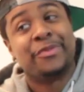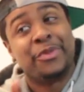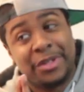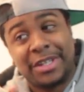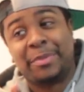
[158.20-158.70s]

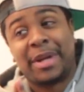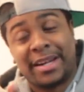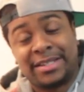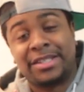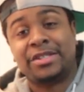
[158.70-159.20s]
really
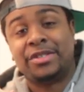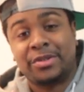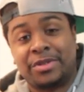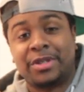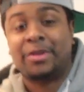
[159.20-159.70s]
paid attention
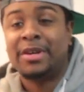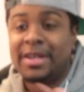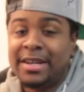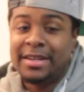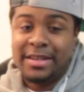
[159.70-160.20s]
to. So.
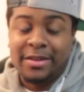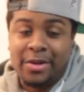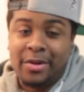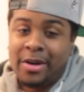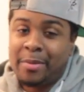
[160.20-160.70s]

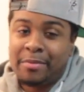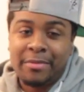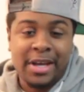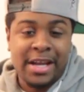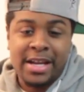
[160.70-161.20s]
And
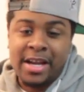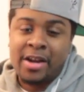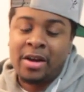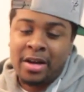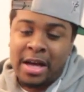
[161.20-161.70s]
then
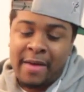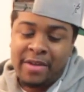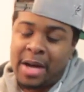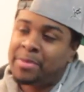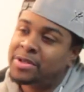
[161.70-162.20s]

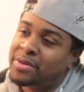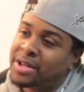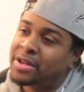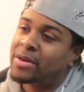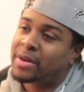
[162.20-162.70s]
having the
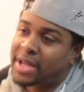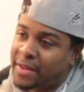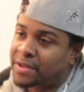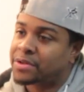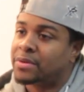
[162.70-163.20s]
opportunity to go to
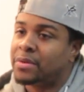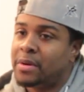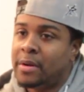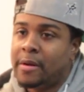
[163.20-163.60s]
Catholic school,